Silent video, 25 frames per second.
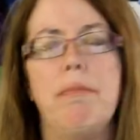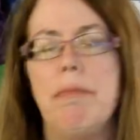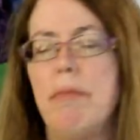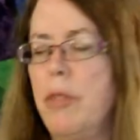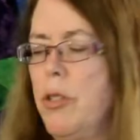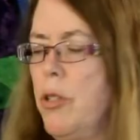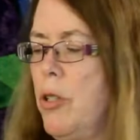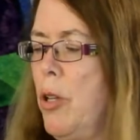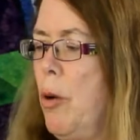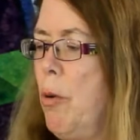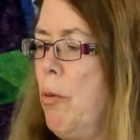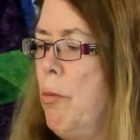
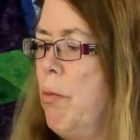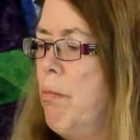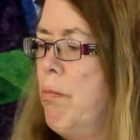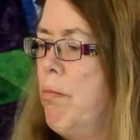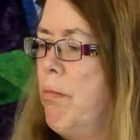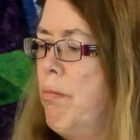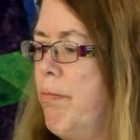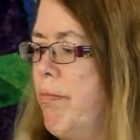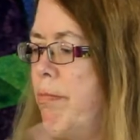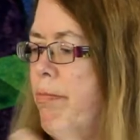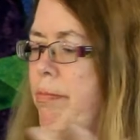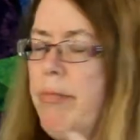So,
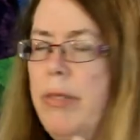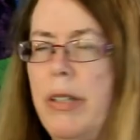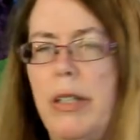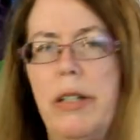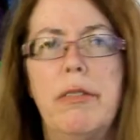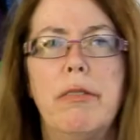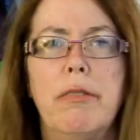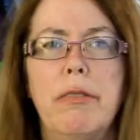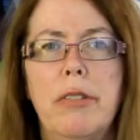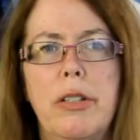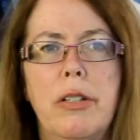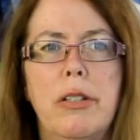you
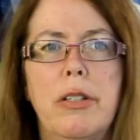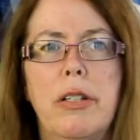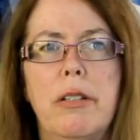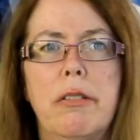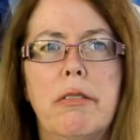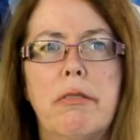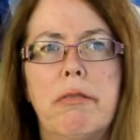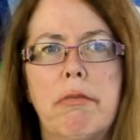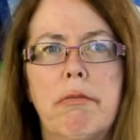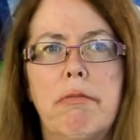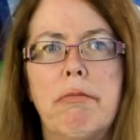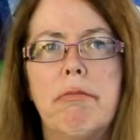know, you
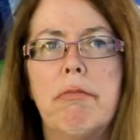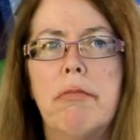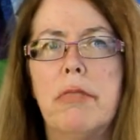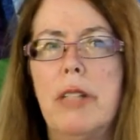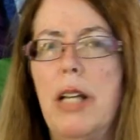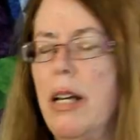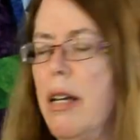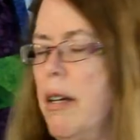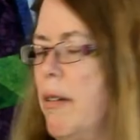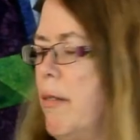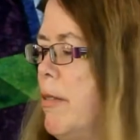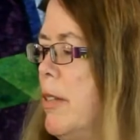
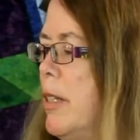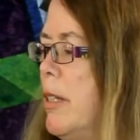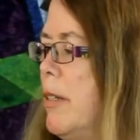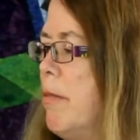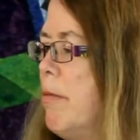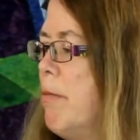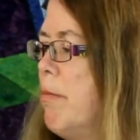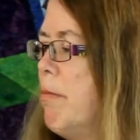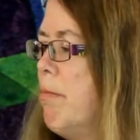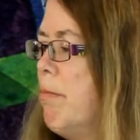could,